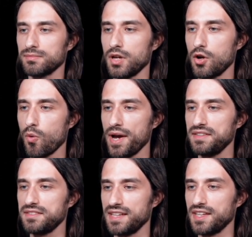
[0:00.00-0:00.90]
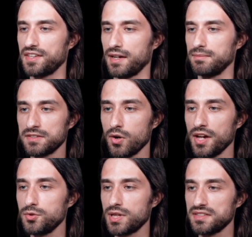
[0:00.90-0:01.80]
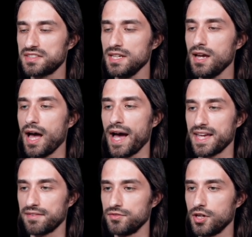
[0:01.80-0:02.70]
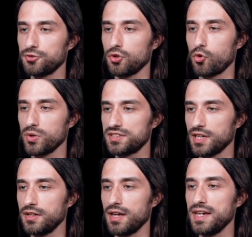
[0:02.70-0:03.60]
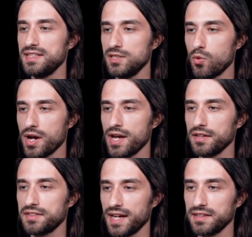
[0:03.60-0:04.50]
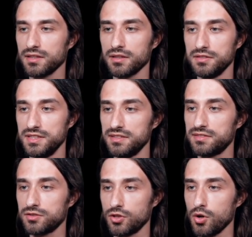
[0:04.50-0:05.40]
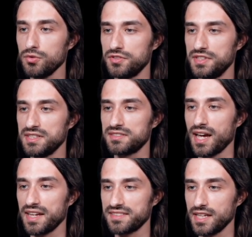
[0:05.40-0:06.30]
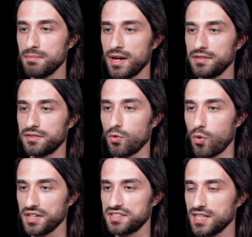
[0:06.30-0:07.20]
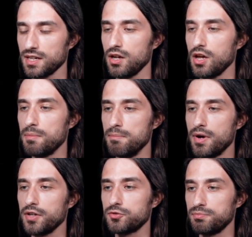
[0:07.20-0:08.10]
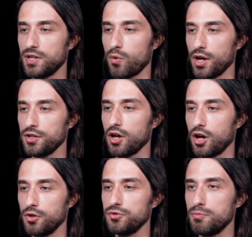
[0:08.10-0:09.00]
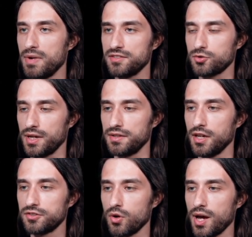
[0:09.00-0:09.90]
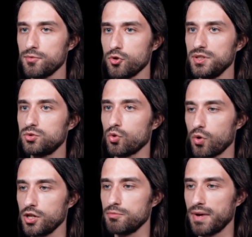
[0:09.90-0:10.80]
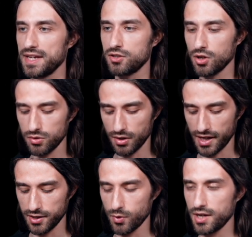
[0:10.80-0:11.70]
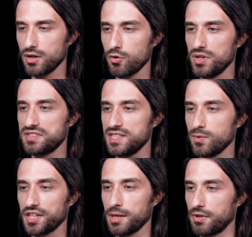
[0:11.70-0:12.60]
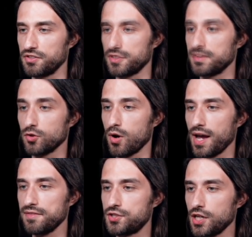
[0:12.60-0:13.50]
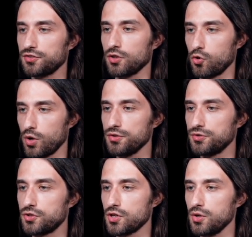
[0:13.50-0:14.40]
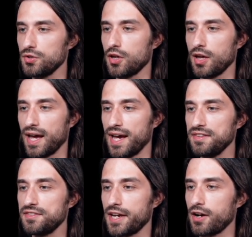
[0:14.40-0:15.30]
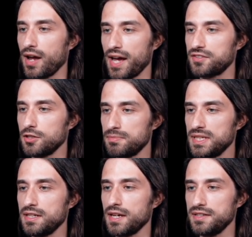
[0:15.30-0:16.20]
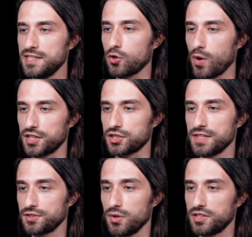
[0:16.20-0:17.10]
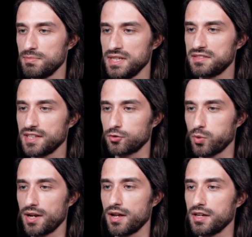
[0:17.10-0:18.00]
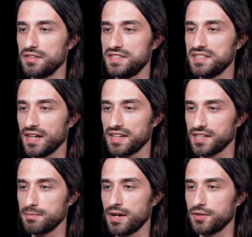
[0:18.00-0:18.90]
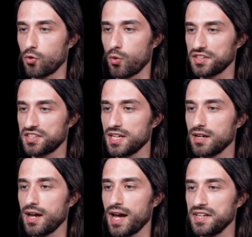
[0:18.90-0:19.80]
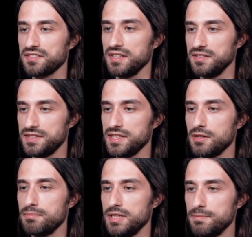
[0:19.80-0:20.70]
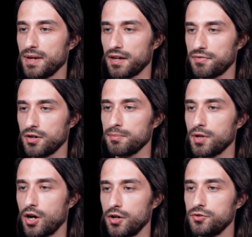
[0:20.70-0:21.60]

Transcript: await get data. So as you can see, I have not written anywhere that this code, this assignment right here, must be run on the main thread. So I'm going to run my code and well, we'll see what happens. So I've just run the code and there hasn't been any crash. So it means that, well, this assignment right here has indeed been performed on